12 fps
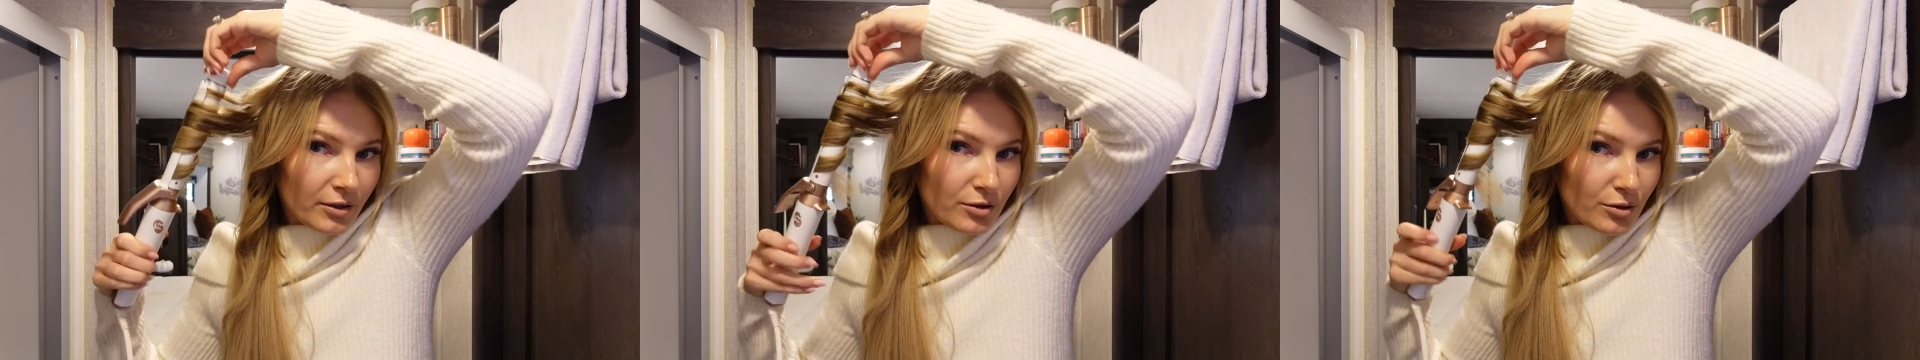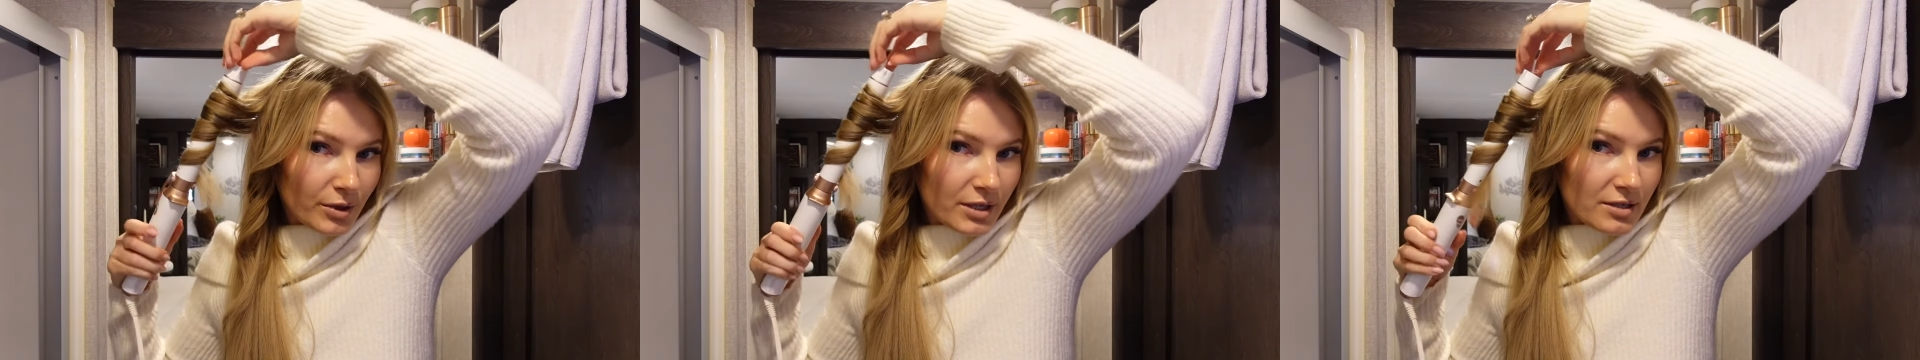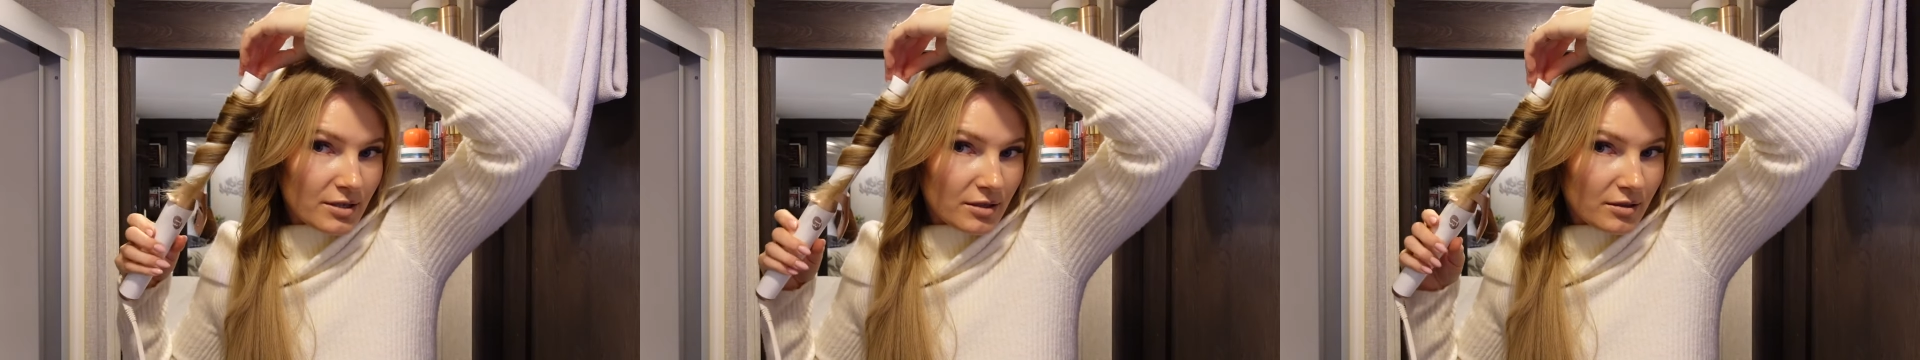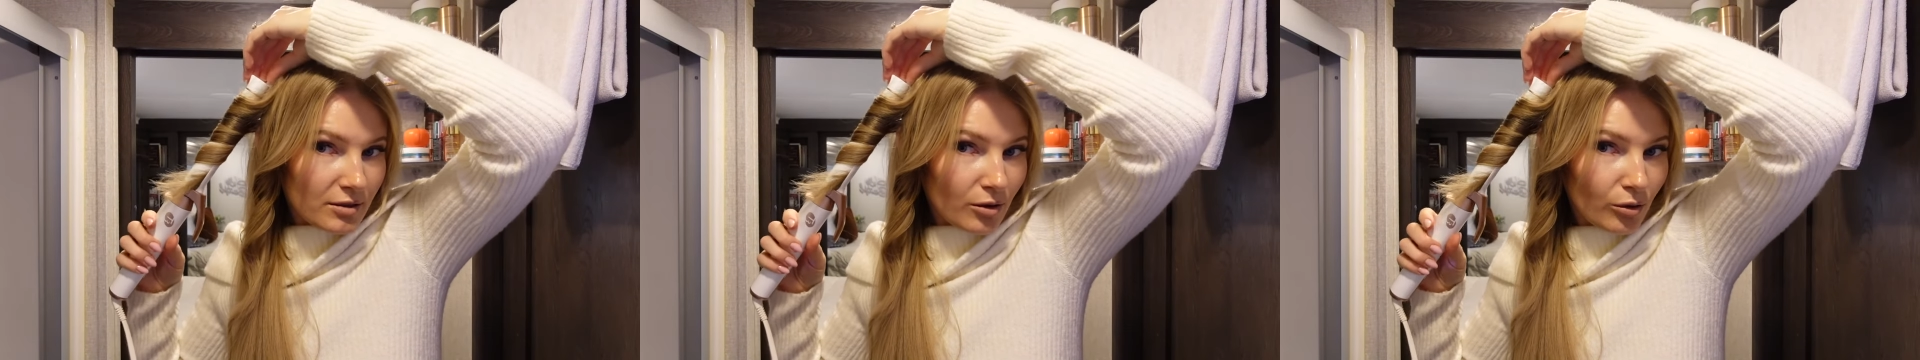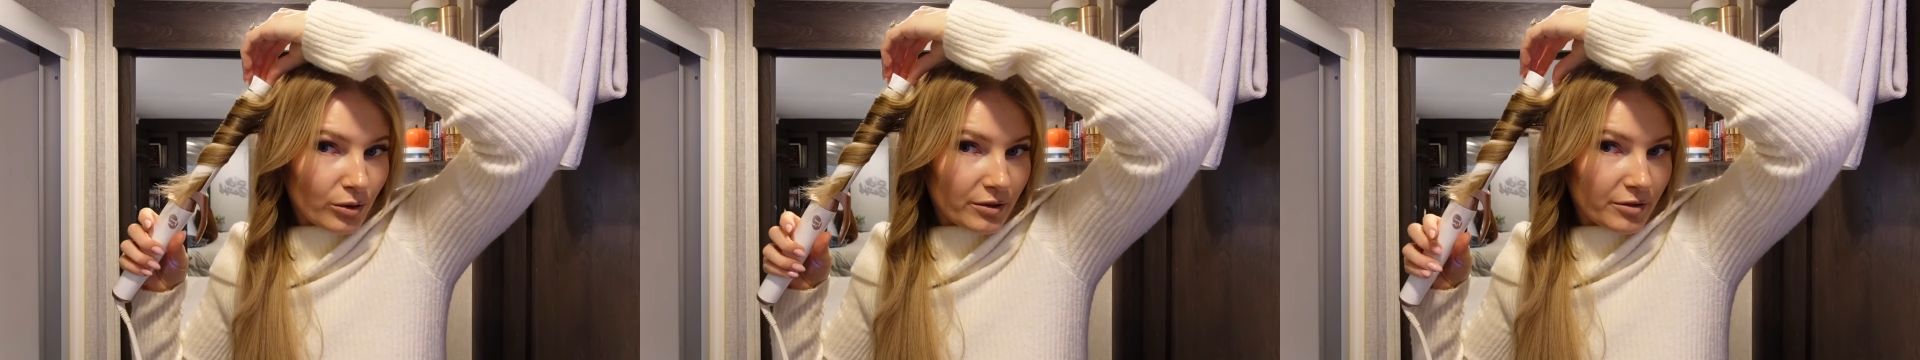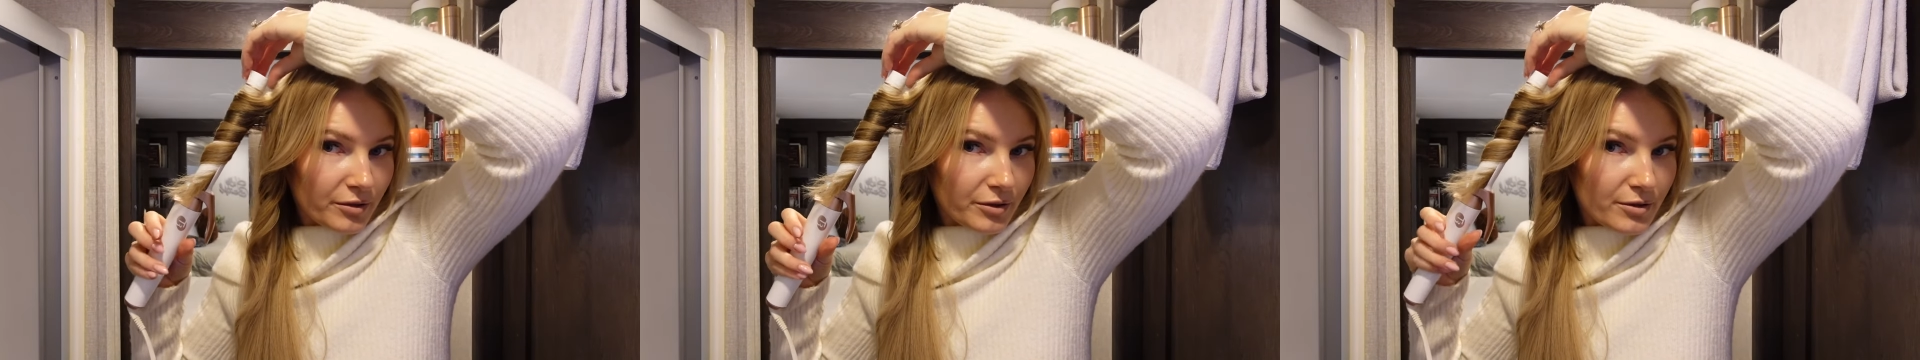twist, hold it
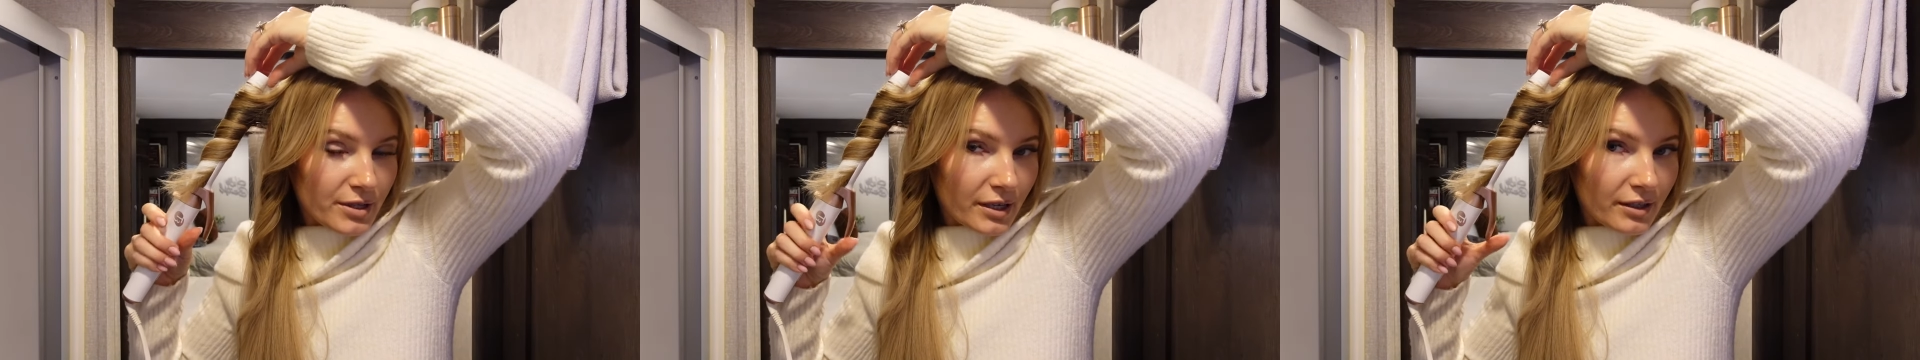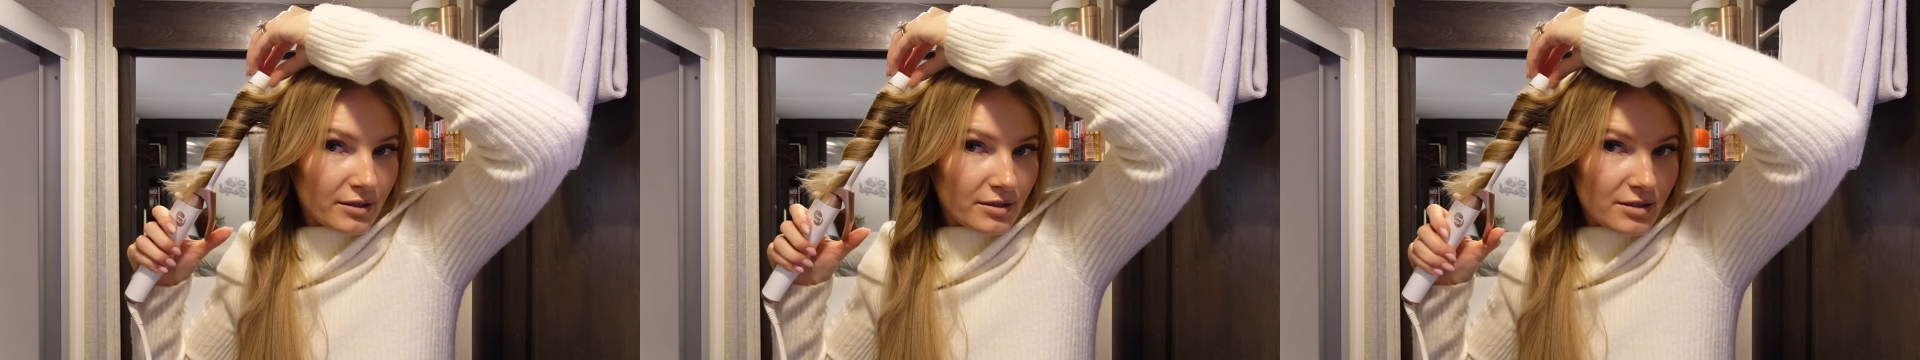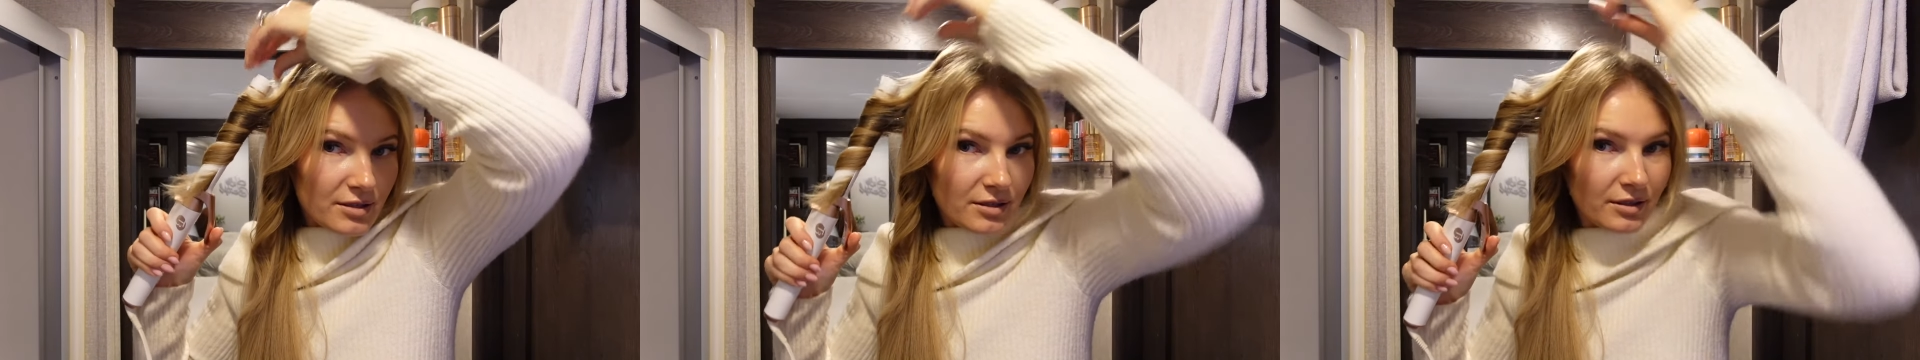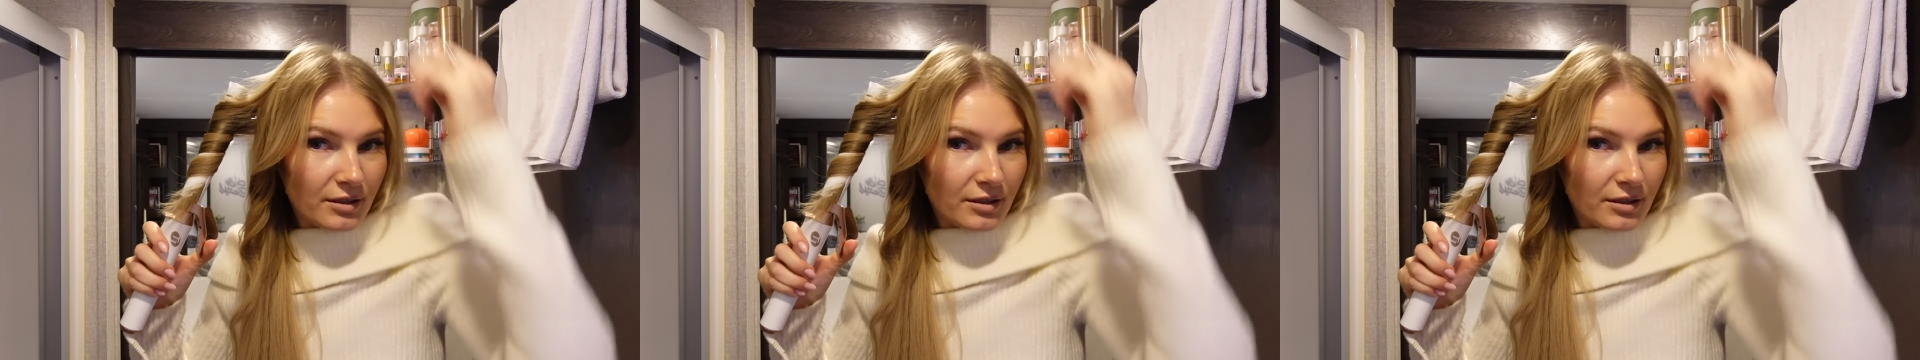for a few seconds.